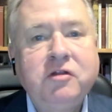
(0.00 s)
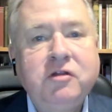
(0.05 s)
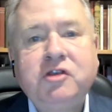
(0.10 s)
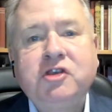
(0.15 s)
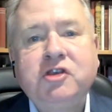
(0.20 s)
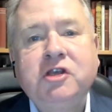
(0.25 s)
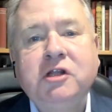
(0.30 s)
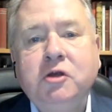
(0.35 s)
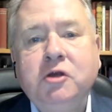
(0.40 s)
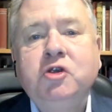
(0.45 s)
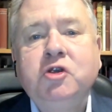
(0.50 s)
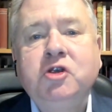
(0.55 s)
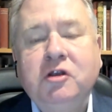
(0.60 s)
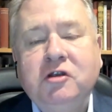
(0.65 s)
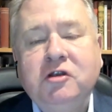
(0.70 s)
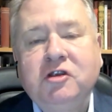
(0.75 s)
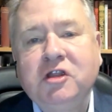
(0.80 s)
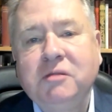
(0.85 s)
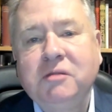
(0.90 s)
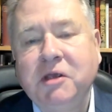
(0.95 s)
of the solution
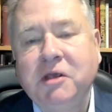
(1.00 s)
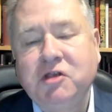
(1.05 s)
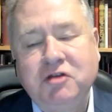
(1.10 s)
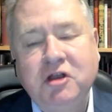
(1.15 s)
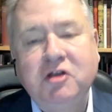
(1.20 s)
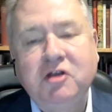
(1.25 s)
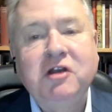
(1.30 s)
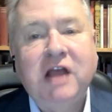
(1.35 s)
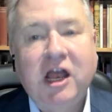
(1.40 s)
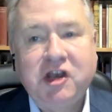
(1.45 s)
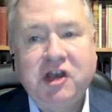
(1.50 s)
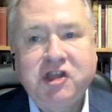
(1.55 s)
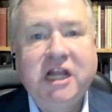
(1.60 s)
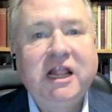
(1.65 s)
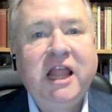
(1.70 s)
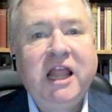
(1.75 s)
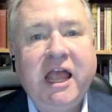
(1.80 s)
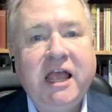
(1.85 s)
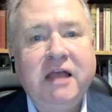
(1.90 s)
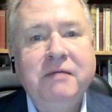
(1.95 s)
to the mystery could actually
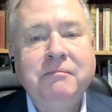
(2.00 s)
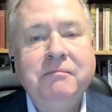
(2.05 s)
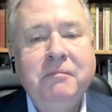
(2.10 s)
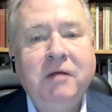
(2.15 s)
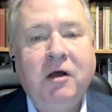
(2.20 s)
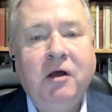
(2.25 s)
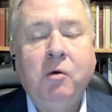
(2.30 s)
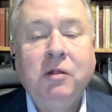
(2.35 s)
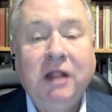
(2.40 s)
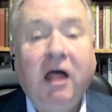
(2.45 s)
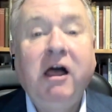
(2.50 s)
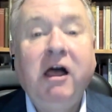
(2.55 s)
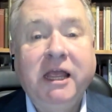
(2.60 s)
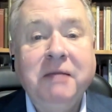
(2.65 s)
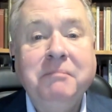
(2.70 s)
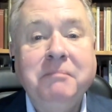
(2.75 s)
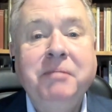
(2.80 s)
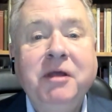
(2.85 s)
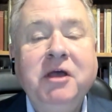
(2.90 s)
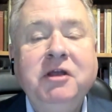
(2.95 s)
lie
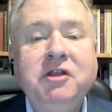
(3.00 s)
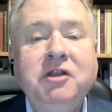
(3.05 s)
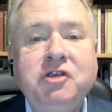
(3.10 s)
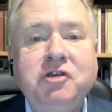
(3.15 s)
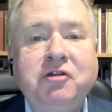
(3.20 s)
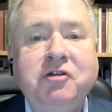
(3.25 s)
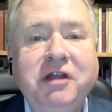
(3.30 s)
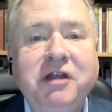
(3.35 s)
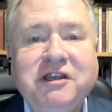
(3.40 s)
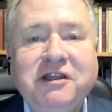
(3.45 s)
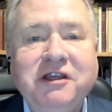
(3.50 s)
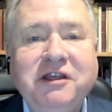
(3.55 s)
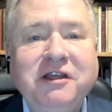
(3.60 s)
in Berners Street.